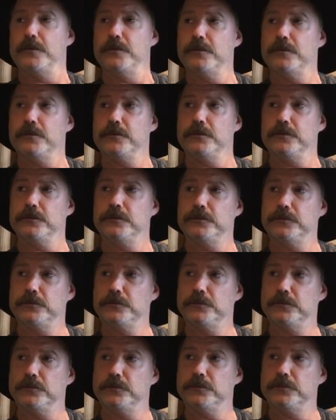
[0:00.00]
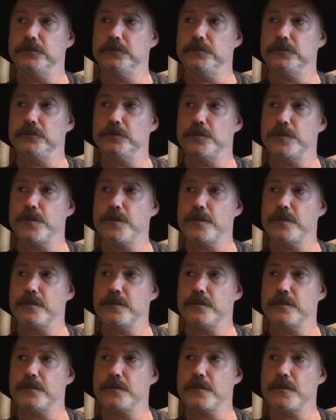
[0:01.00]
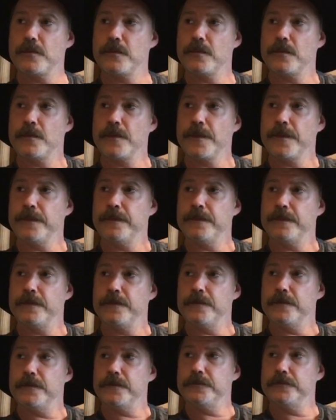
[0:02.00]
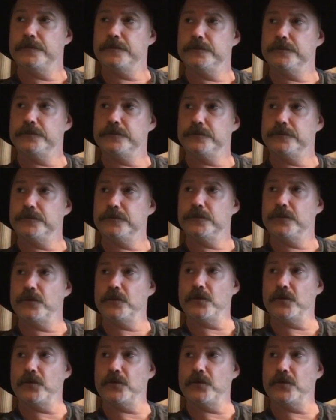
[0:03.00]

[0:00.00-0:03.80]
[no speech]